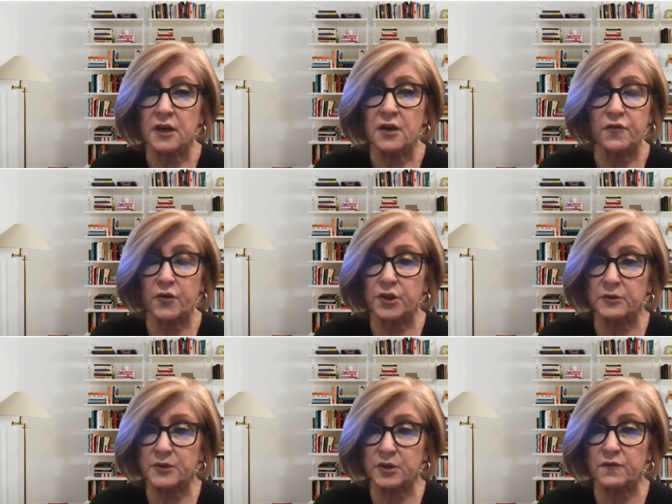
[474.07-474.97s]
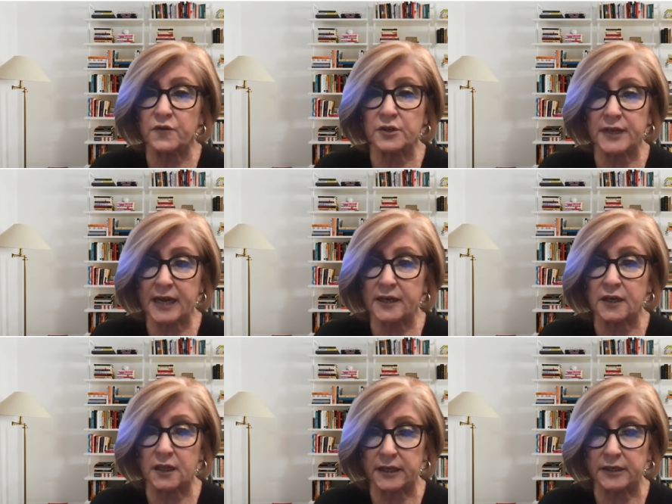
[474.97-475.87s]
for the observer and data
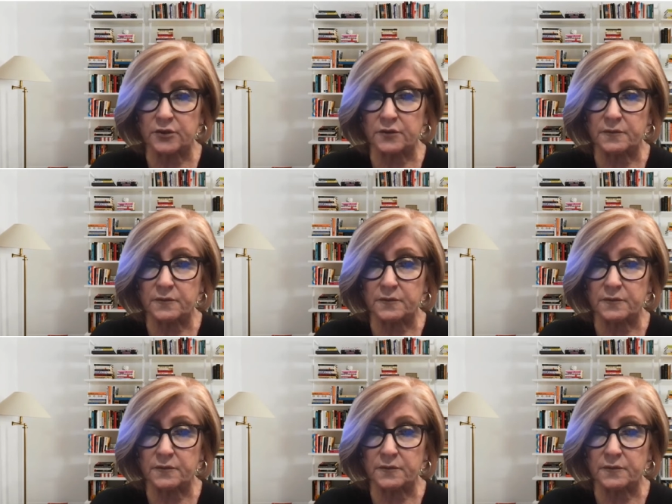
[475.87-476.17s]
collector.